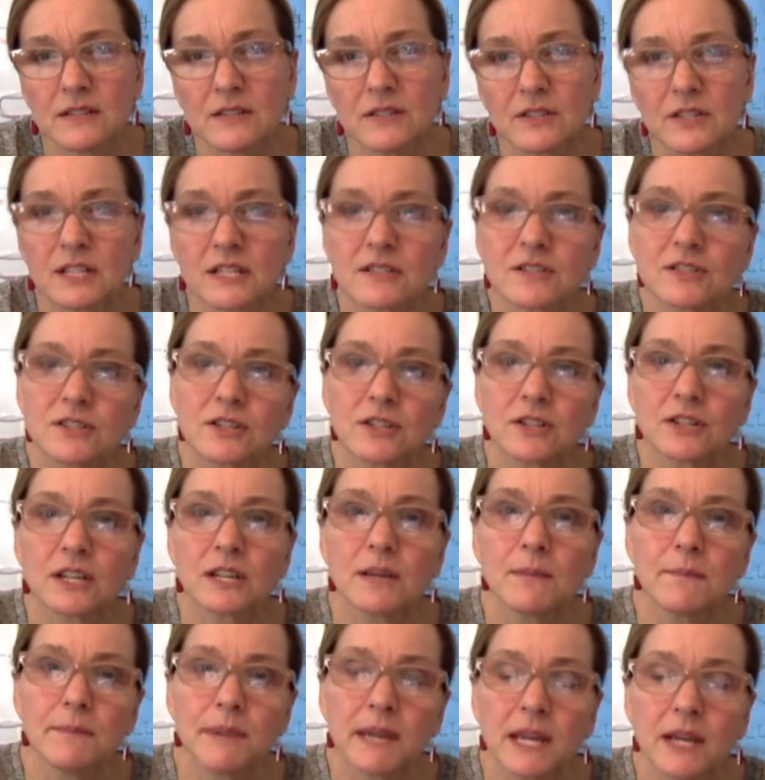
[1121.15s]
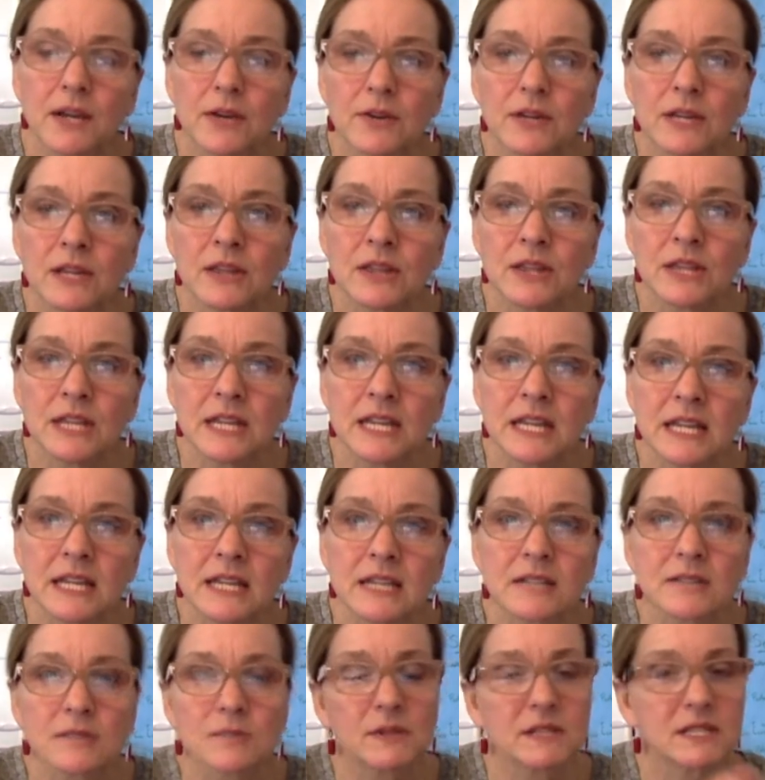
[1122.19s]
You're going to start comparing
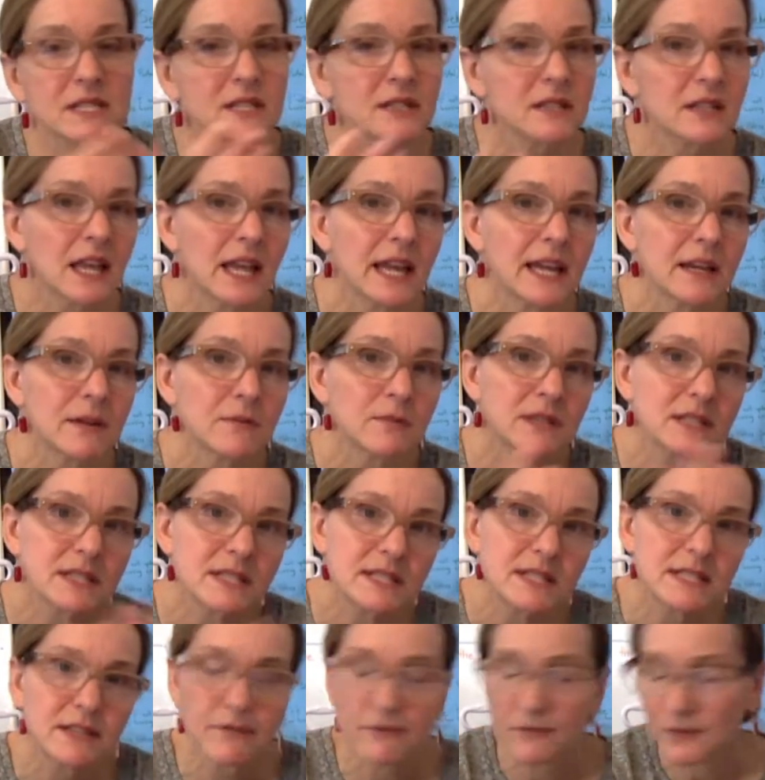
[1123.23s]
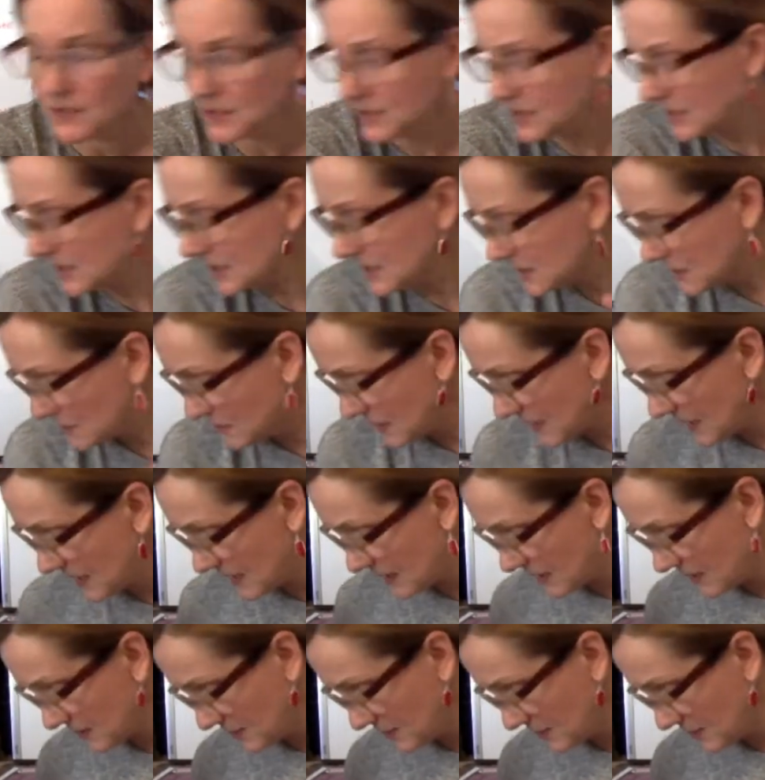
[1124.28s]
things. What's alike? What's different this week?